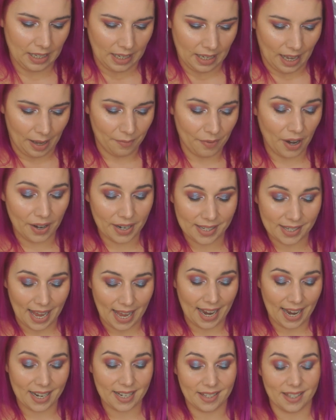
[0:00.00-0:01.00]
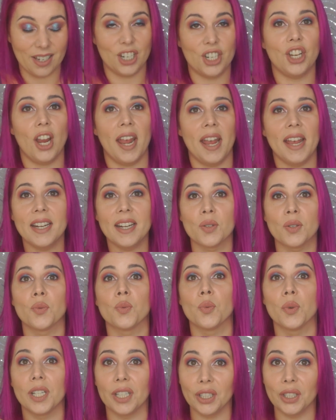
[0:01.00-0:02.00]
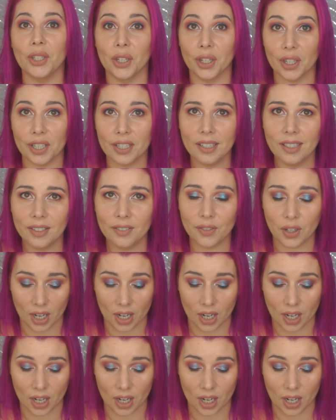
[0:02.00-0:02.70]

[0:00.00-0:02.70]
I'm very sad because the shade is really good for